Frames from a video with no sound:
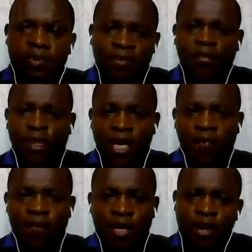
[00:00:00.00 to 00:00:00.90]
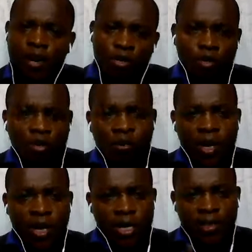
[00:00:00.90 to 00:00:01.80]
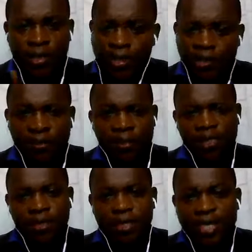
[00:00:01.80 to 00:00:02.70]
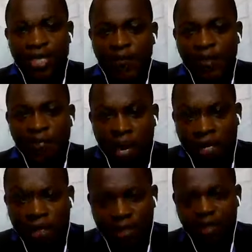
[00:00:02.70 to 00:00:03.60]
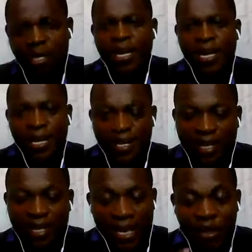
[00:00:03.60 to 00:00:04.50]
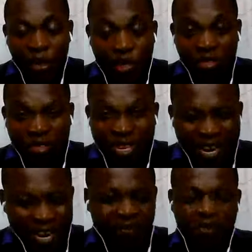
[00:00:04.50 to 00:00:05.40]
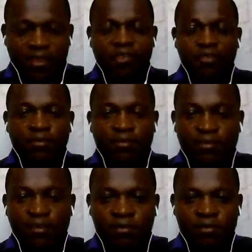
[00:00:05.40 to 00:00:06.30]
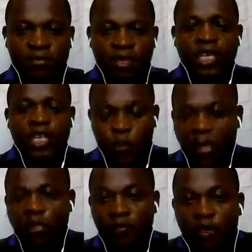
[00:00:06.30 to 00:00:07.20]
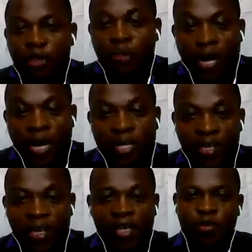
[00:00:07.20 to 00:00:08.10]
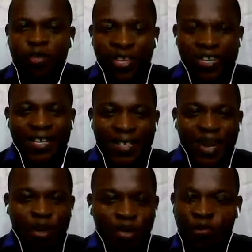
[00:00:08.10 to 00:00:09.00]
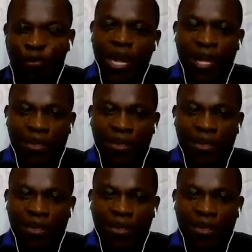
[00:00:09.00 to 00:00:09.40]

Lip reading: Sometimes, co-workers, customers, and even managers can get on your nerves. It's part of human nature to get annoyed with